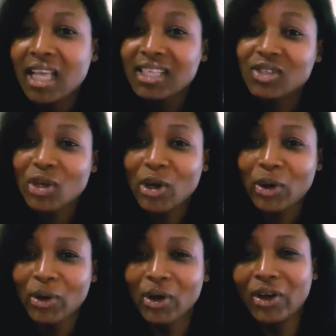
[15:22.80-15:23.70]

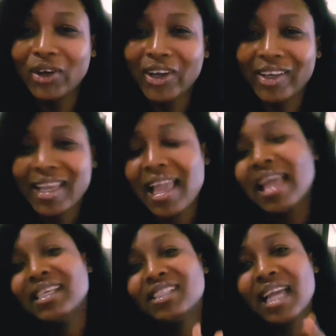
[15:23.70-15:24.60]
So
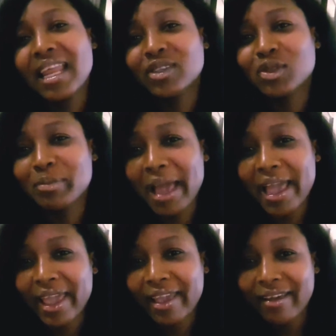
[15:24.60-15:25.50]
shout out to
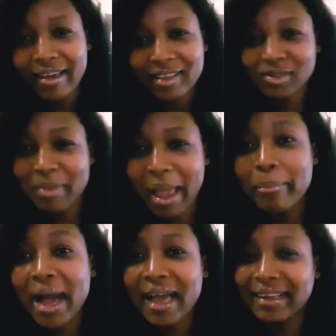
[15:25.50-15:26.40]
my
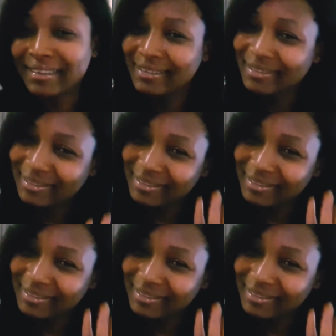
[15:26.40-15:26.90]
man.